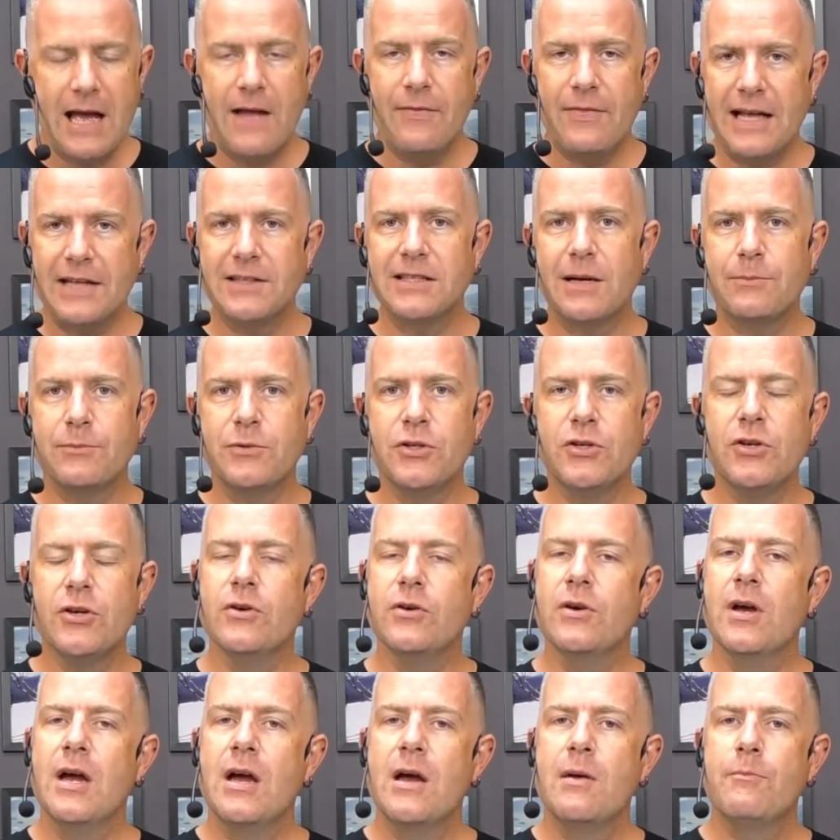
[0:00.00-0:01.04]
That's up to
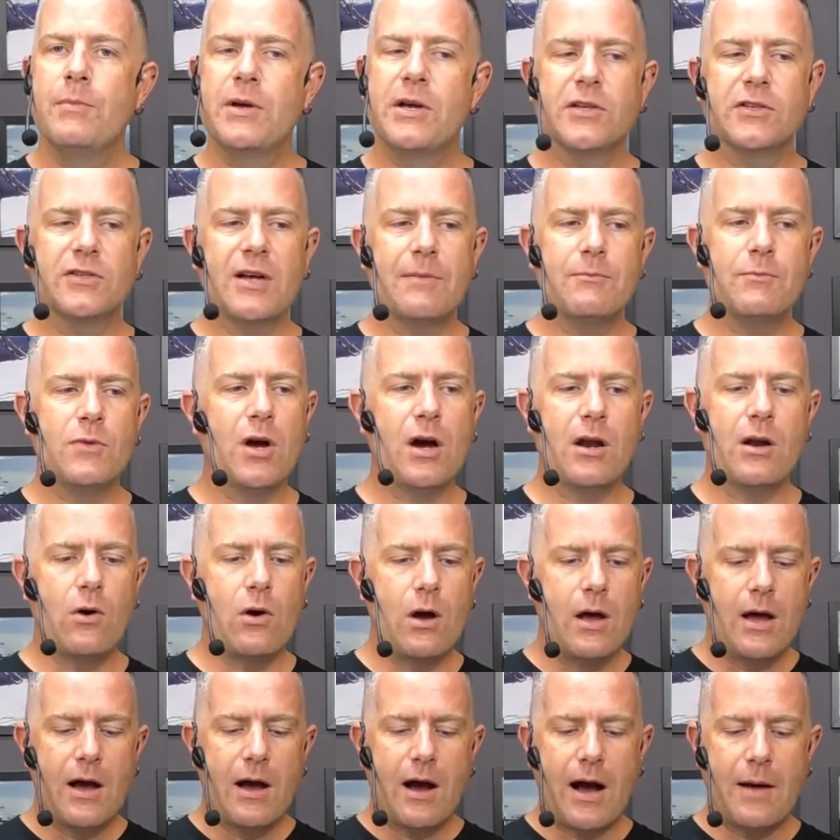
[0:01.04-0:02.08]
you, because I'm not
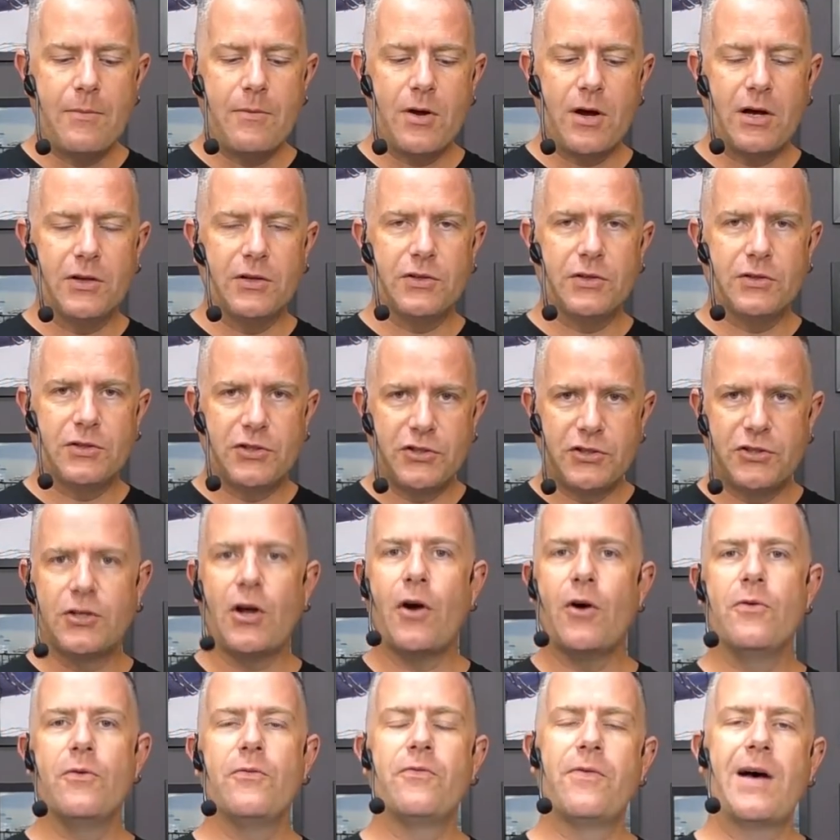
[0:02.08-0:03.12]

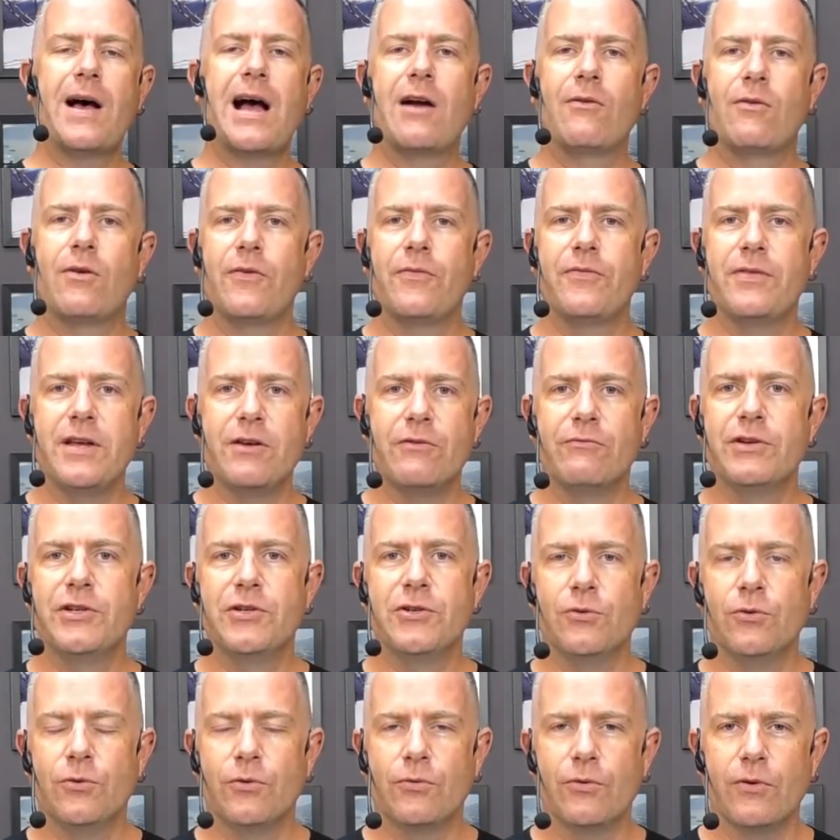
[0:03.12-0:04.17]
so far off the
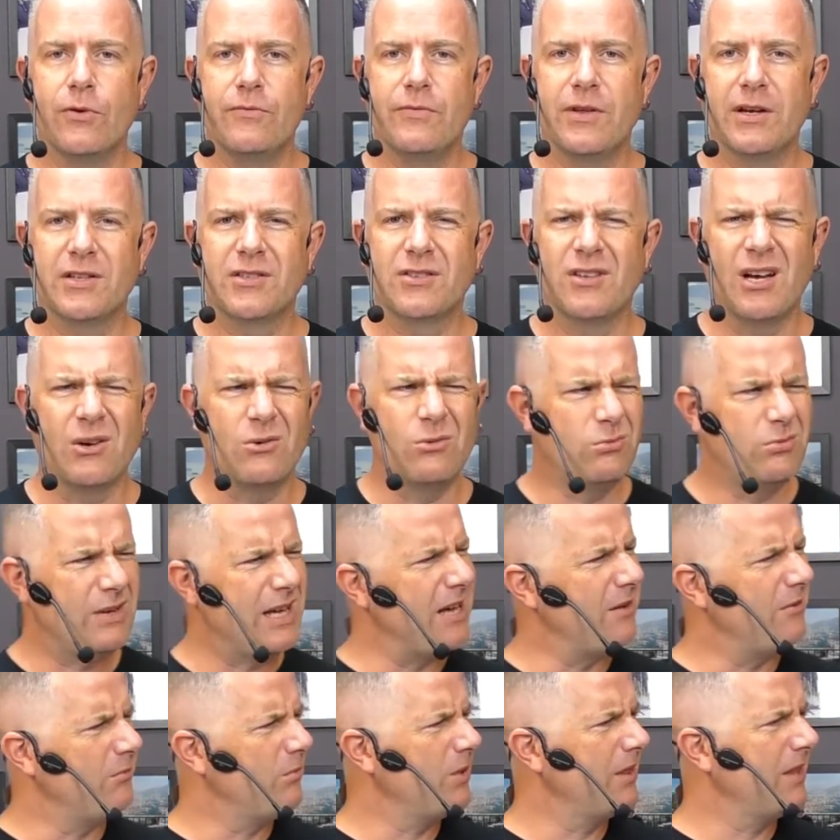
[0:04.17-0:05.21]
original groove that it's like,
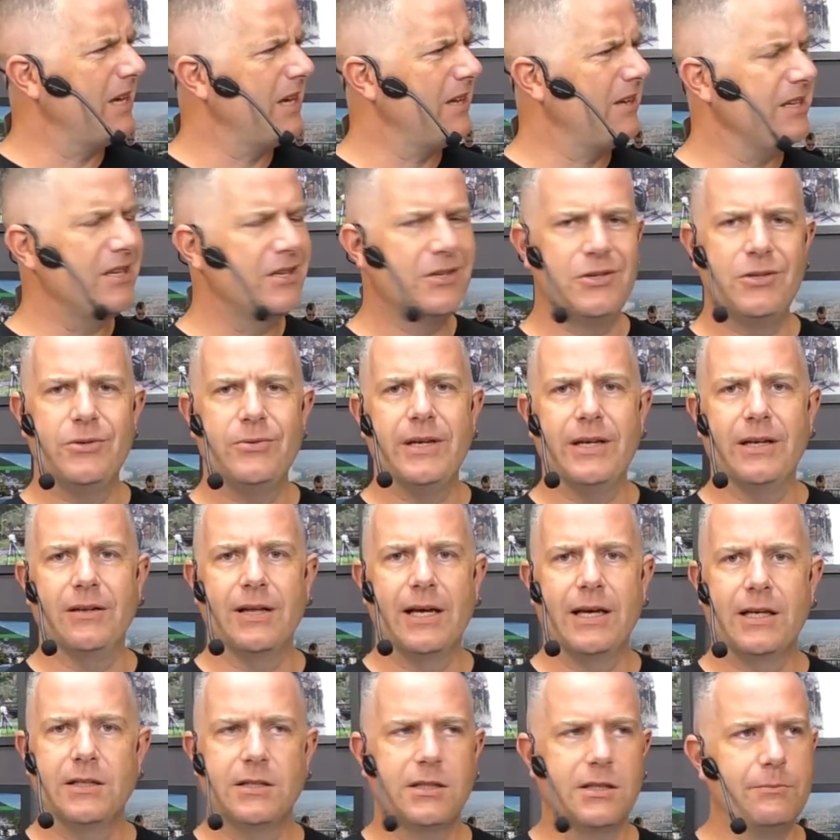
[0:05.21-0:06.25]
wow, what the hell are you doing?
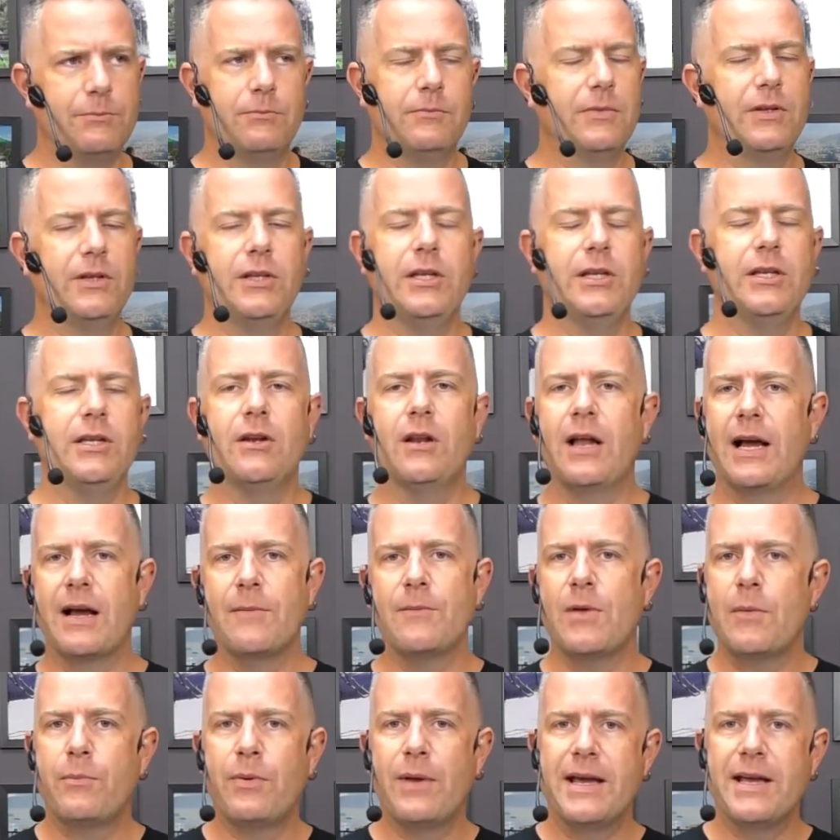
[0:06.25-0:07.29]
Like like I'm
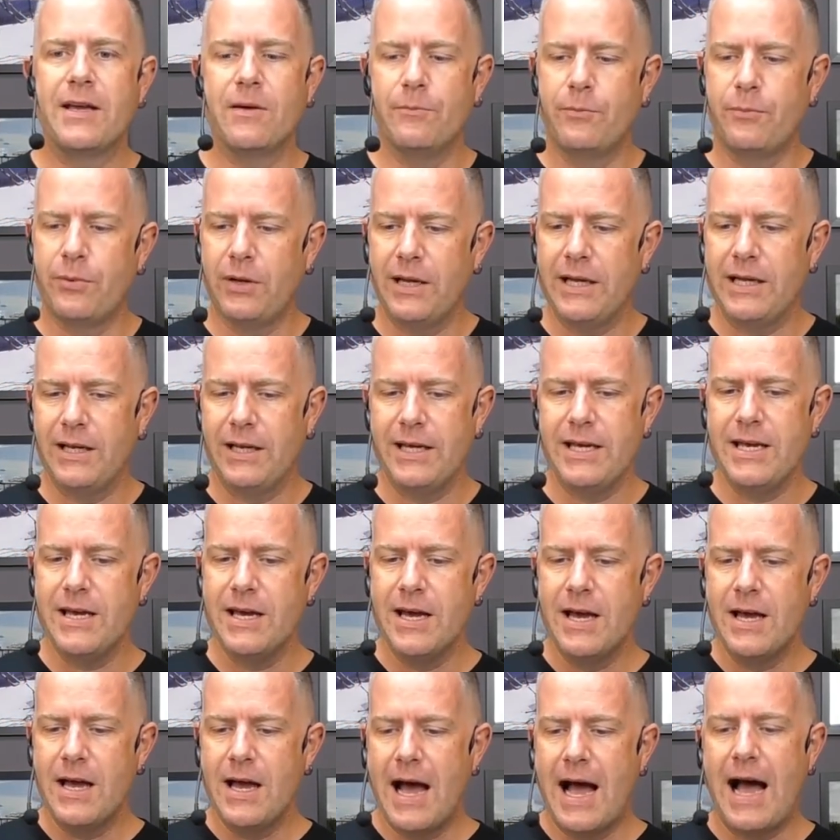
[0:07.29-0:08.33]
not playing completely
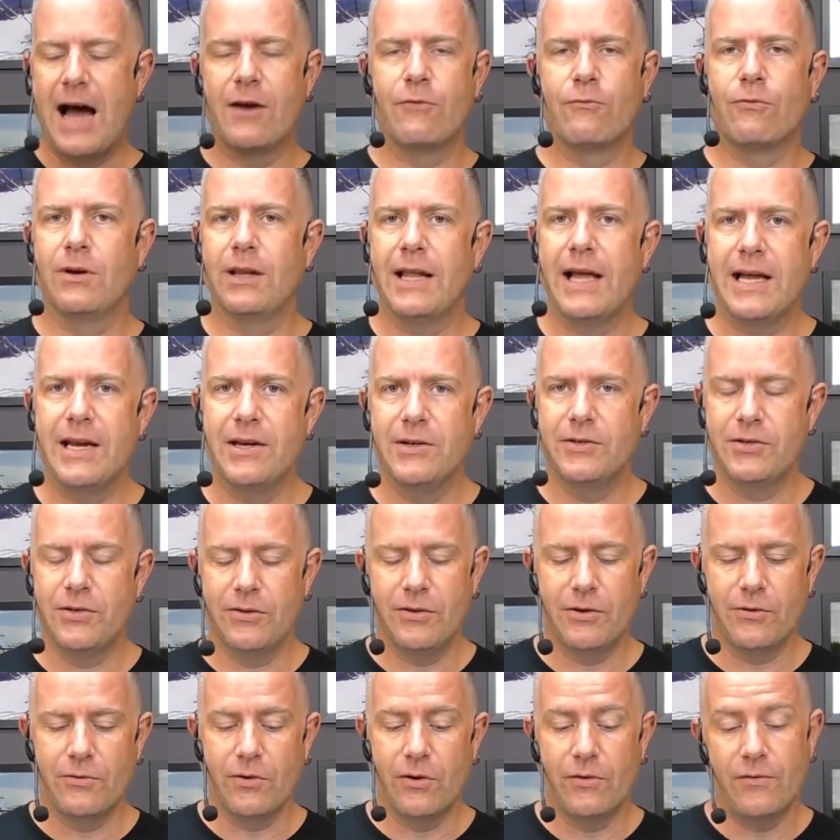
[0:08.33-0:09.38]
unrelated to
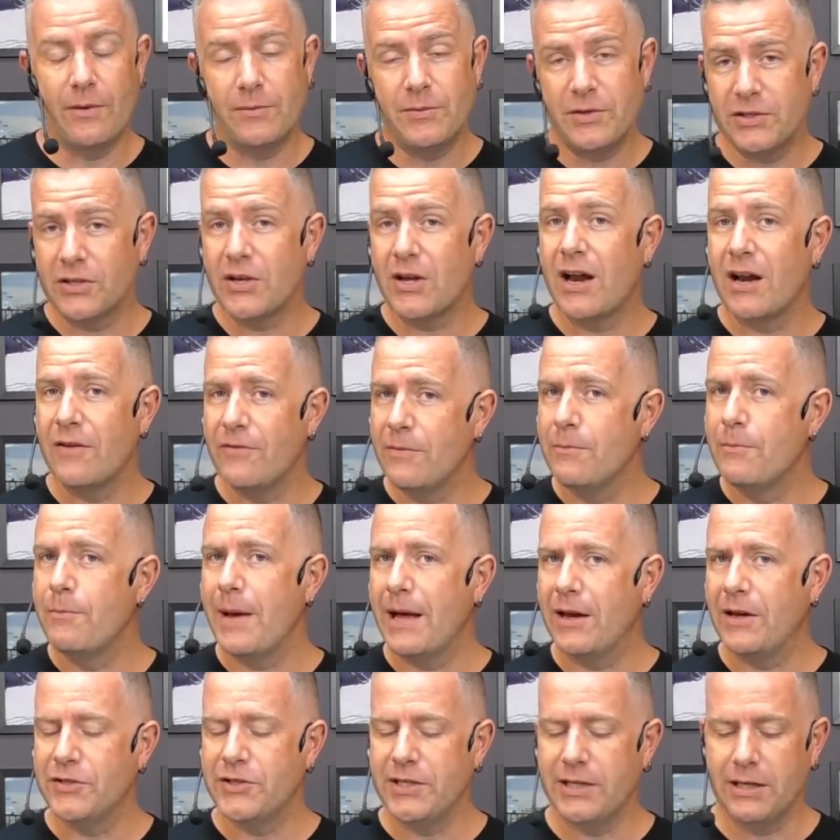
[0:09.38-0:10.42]
the groove. I'm just kind of
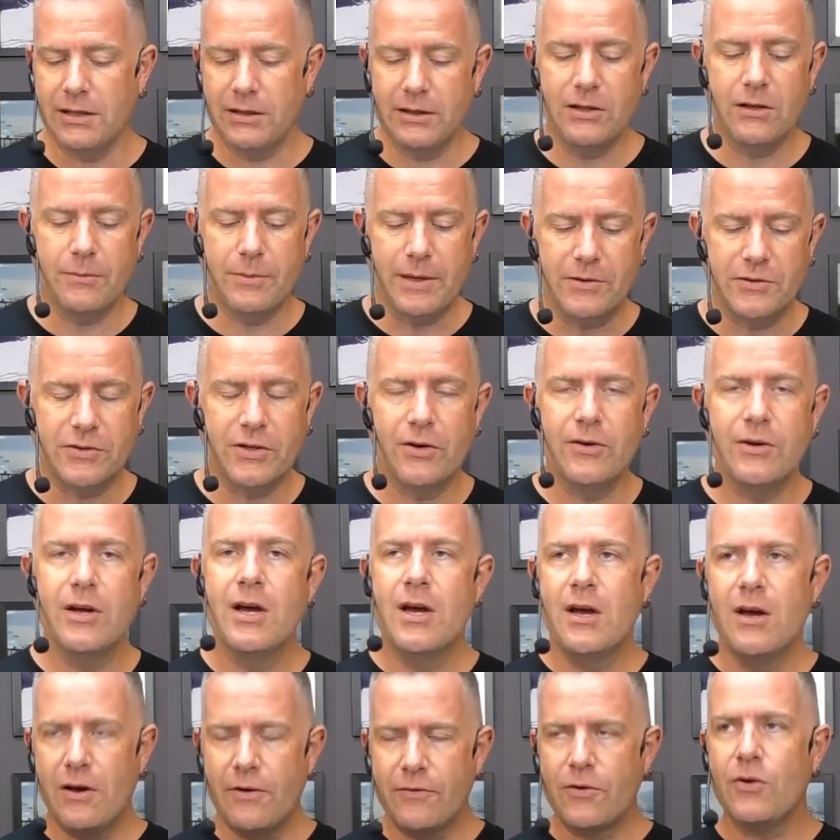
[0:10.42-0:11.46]
embellishing it a little bit. So
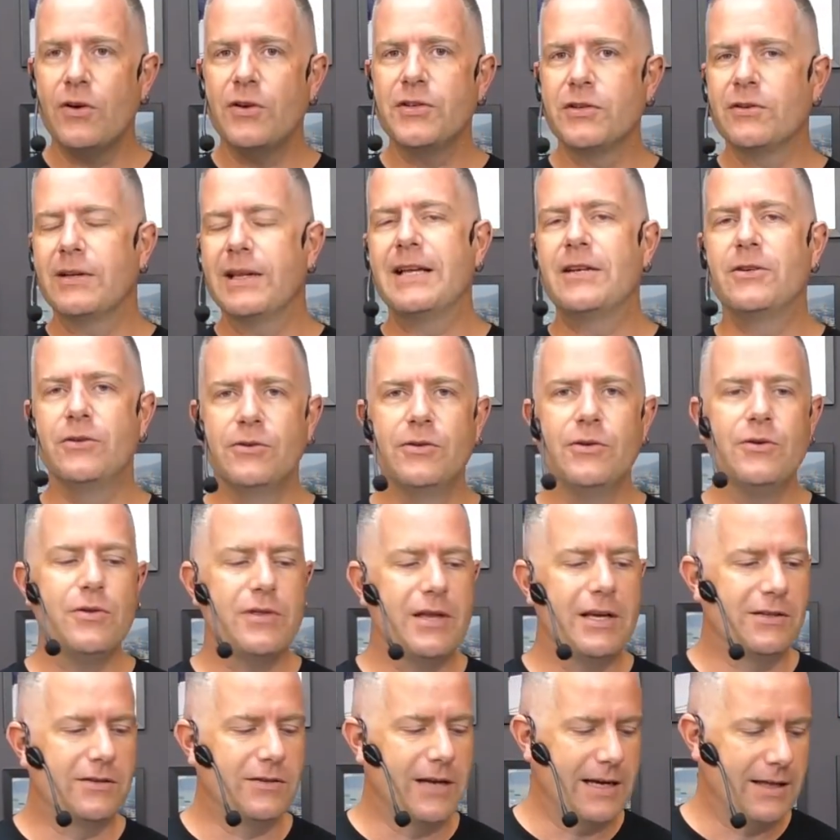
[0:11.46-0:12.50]
of course you're allowed to do
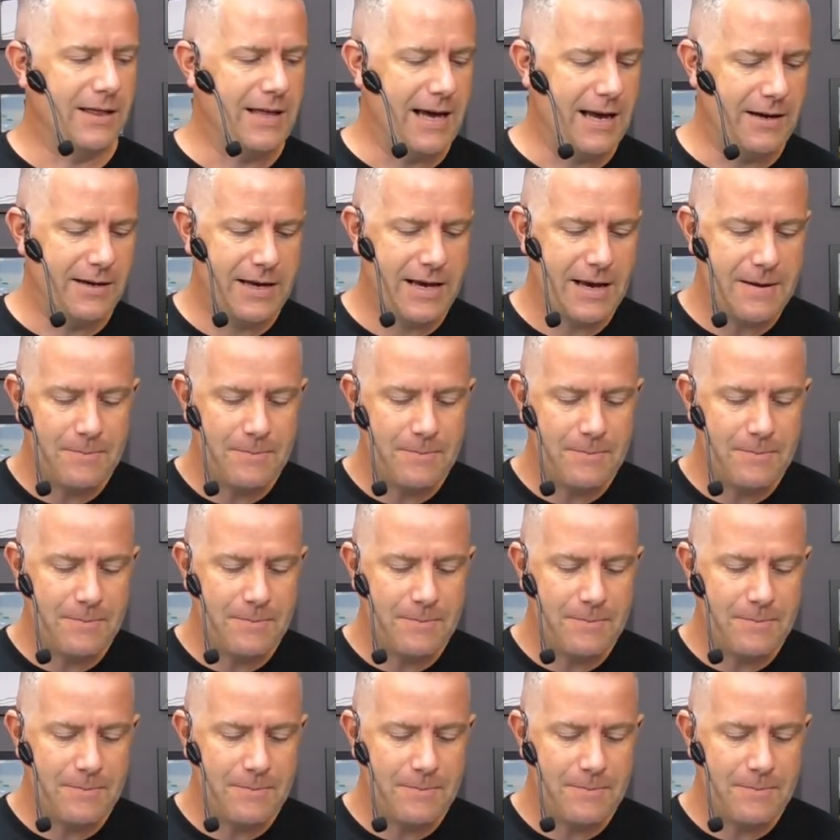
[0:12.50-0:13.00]
things like that, yeah?